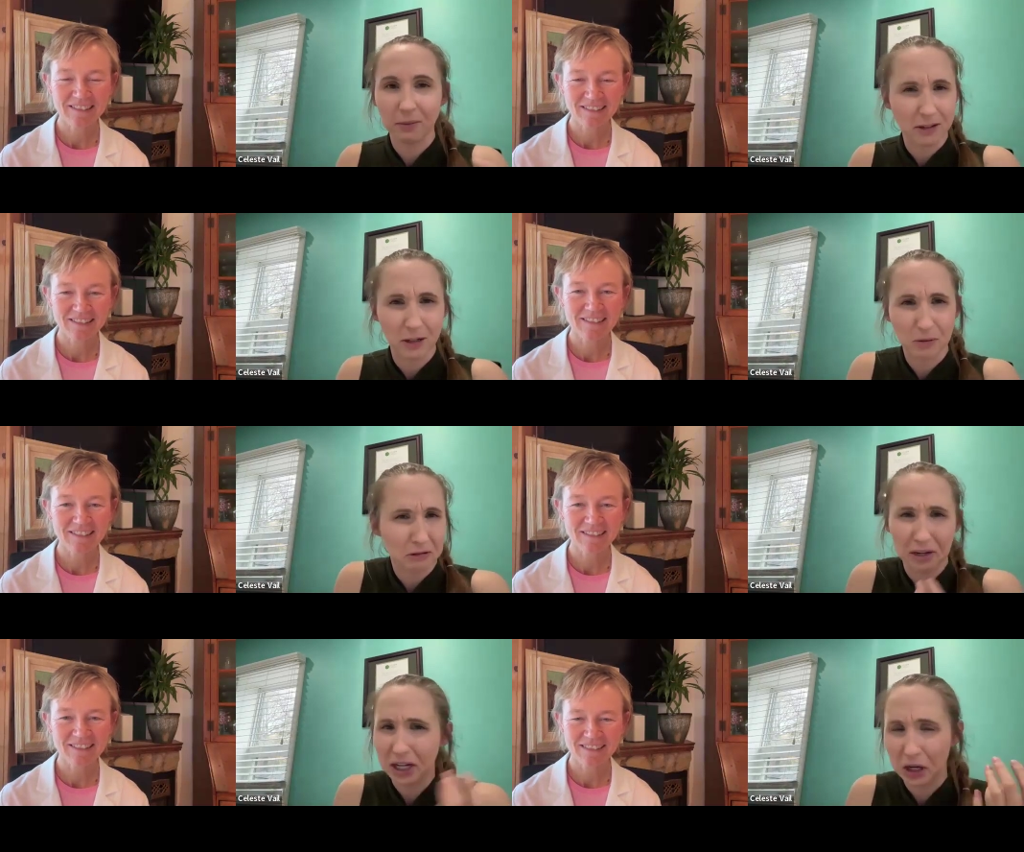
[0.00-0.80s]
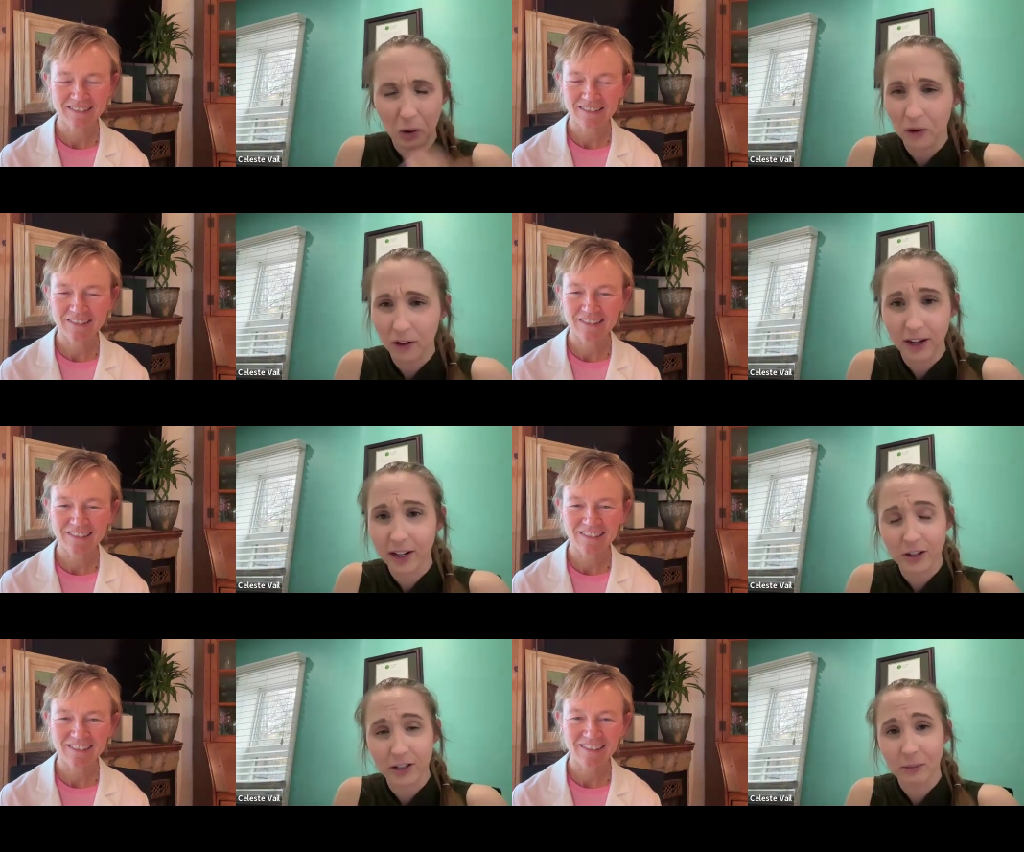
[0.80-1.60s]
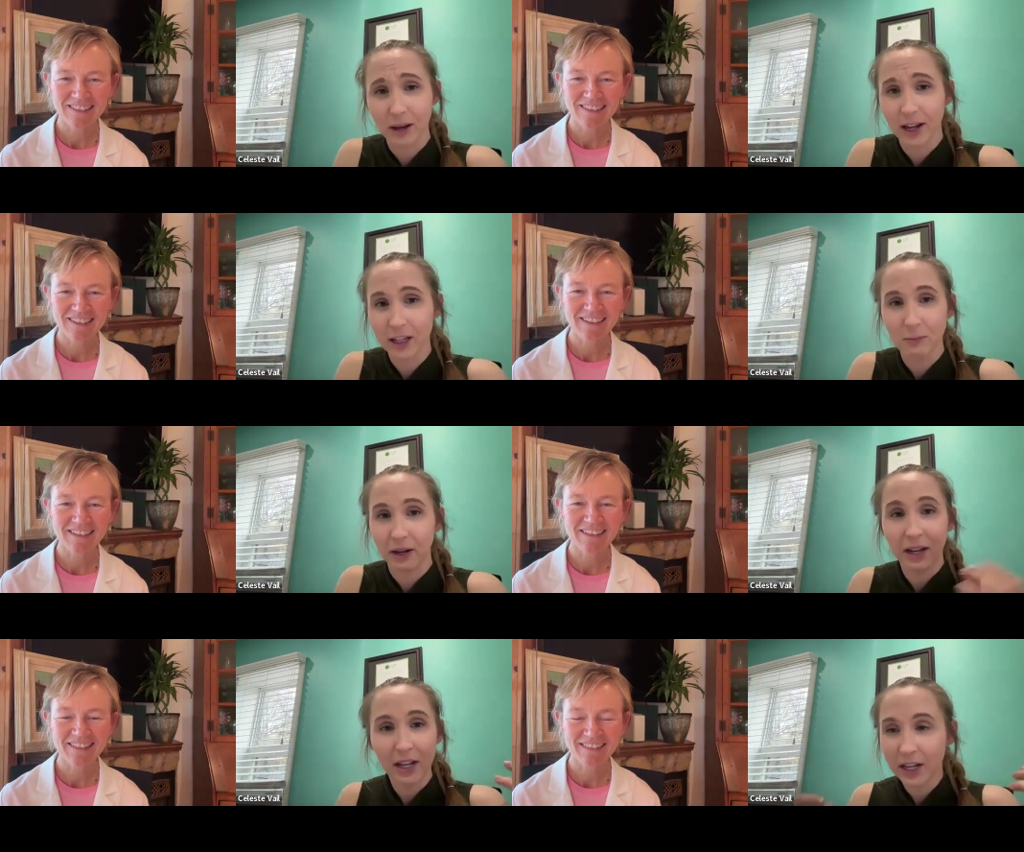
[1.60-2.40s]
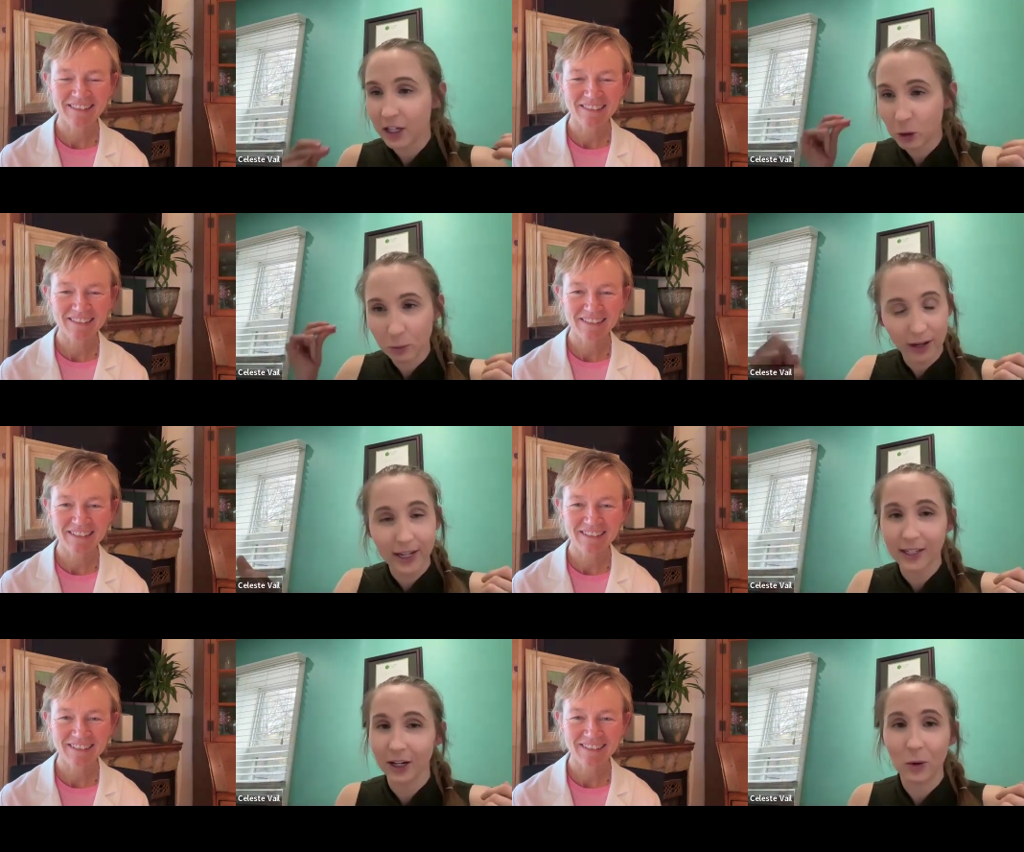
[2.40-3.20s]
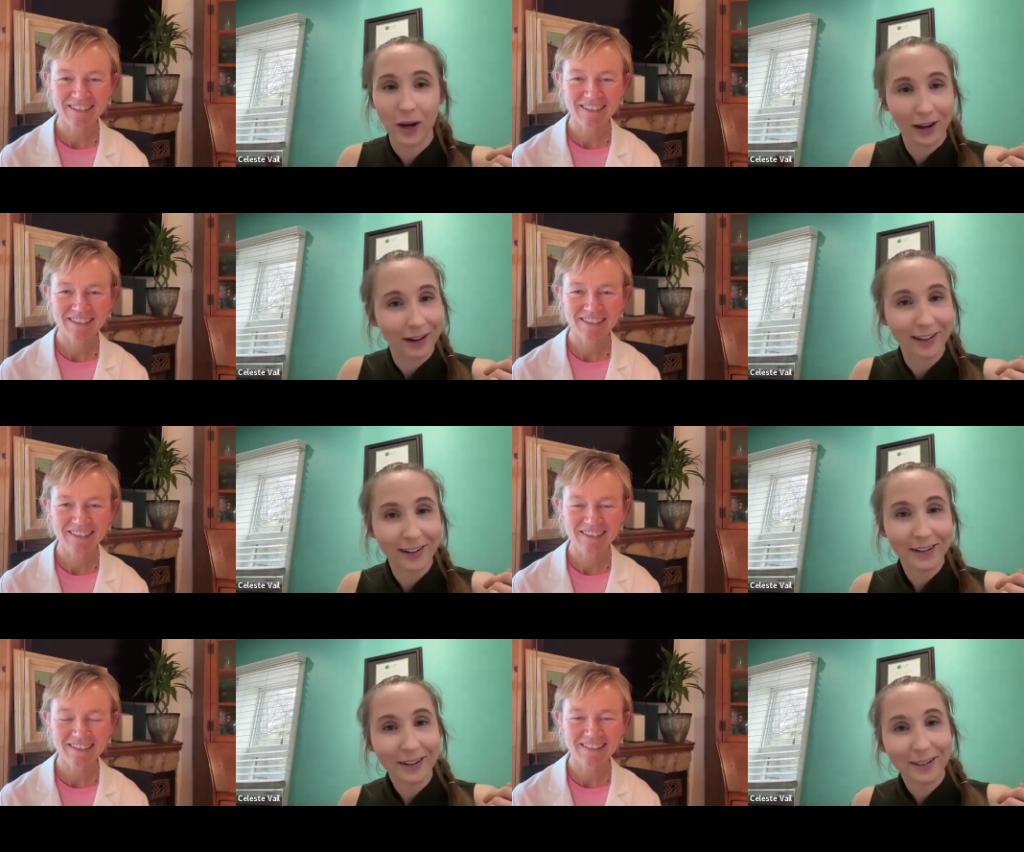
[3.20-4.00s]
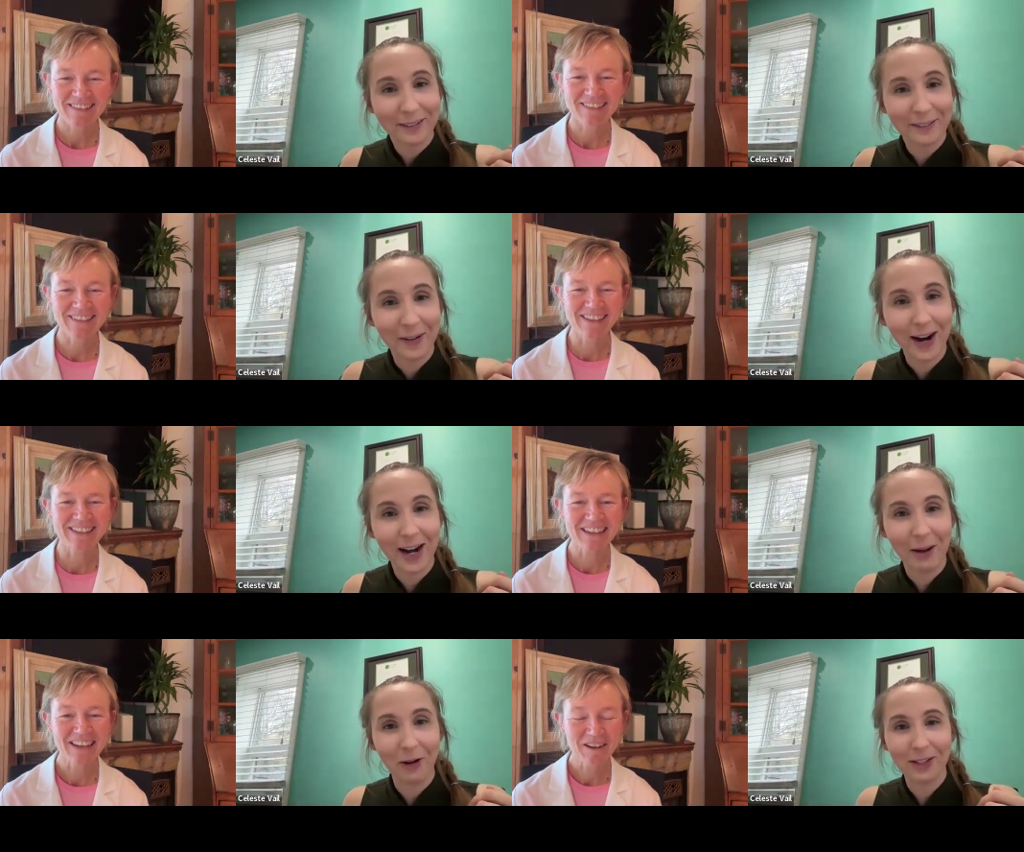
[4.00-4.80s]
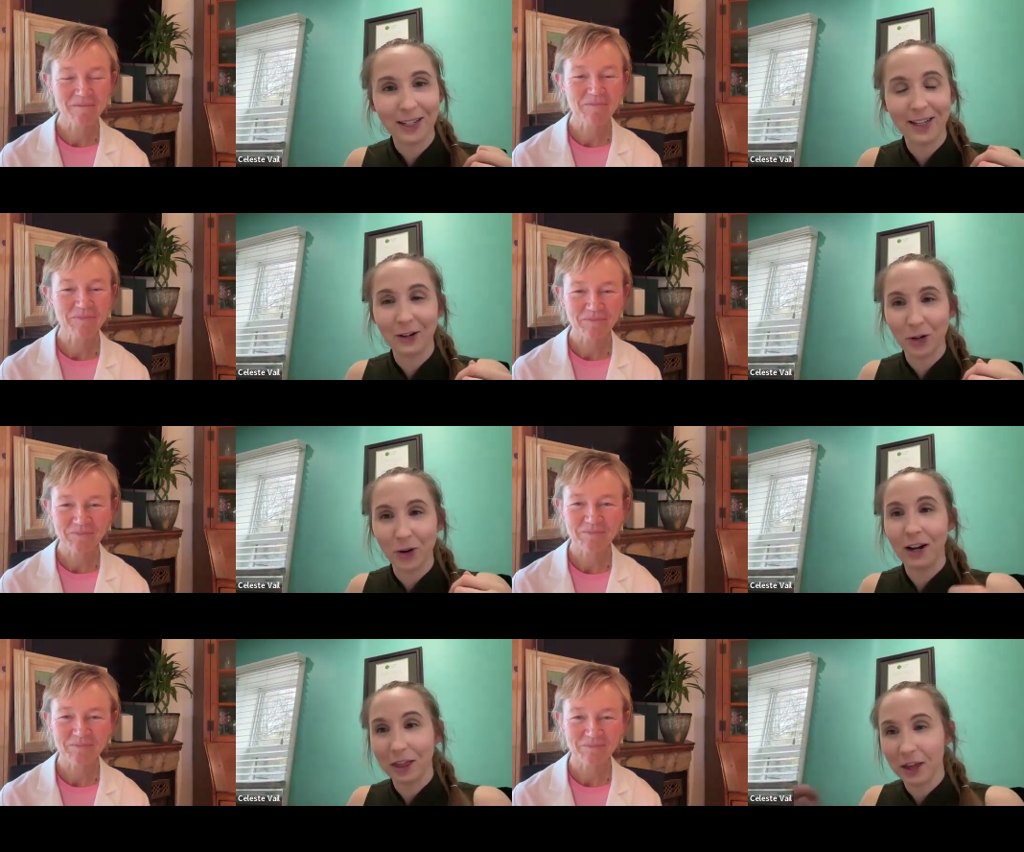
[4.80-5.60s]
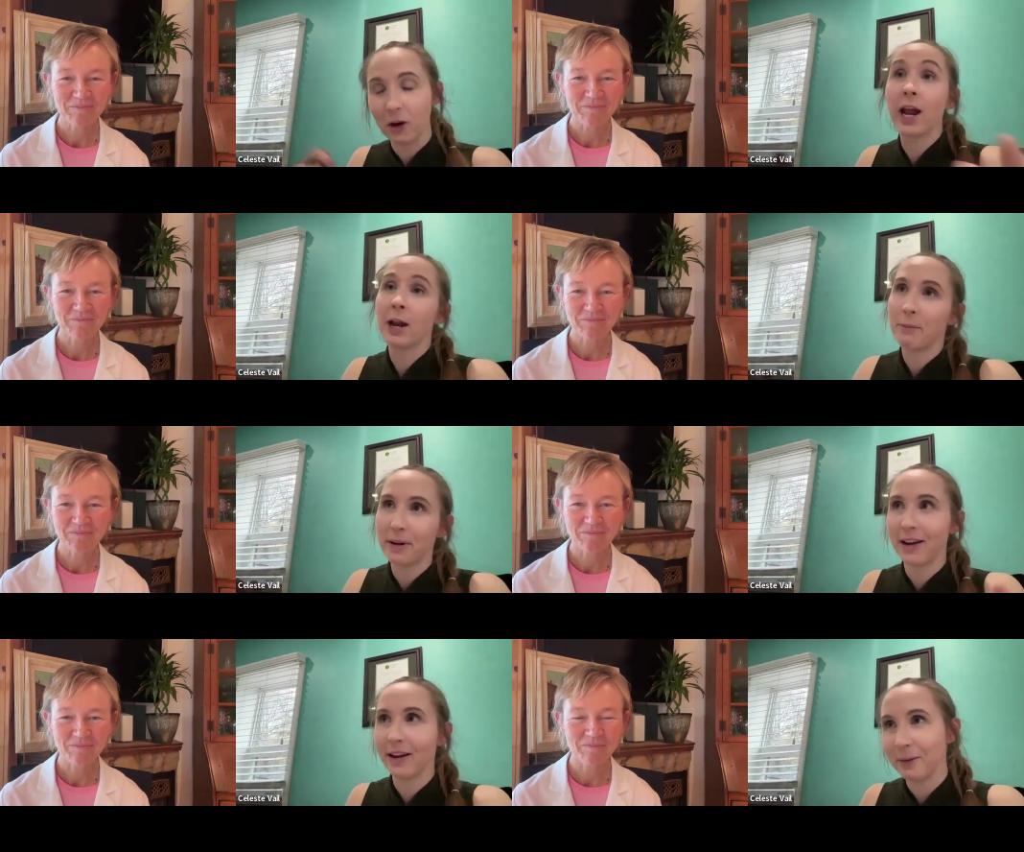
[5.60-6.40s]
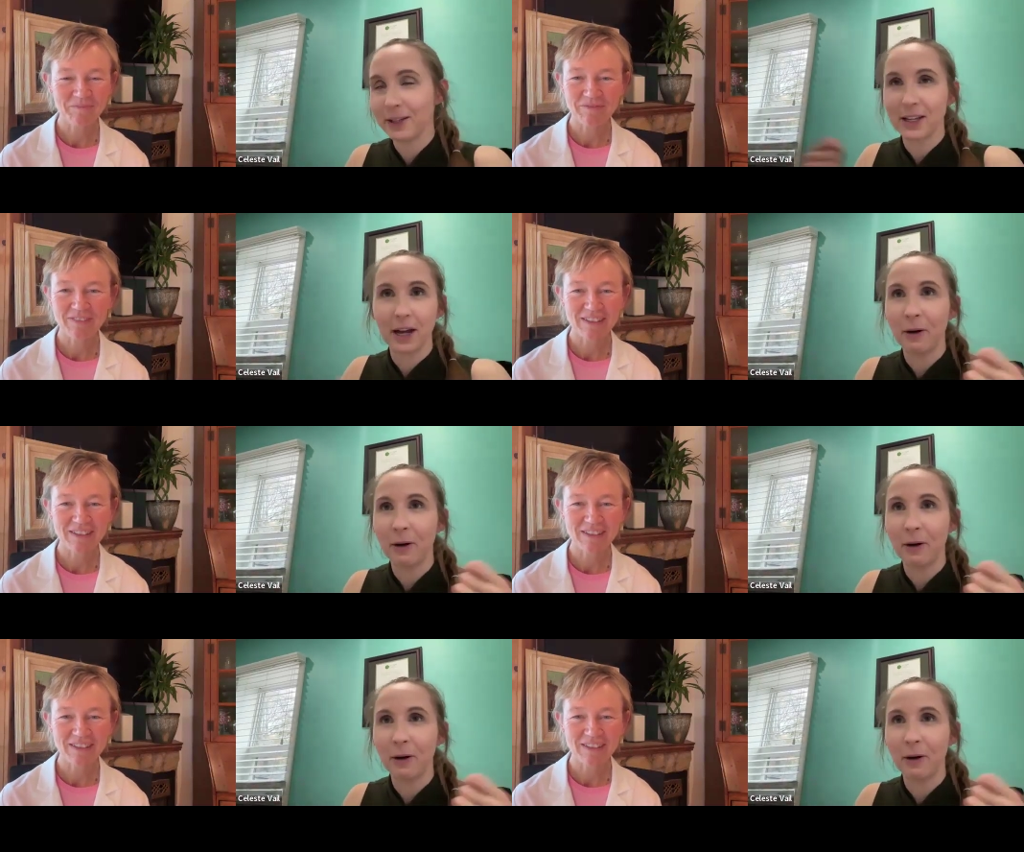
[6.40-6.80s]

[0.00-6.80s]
Speaker 1: Sometimes I'll put Greek yogurt in it, just depends, but super easy and quick, right? I'm not sitting there trying to, th- or in a banana, but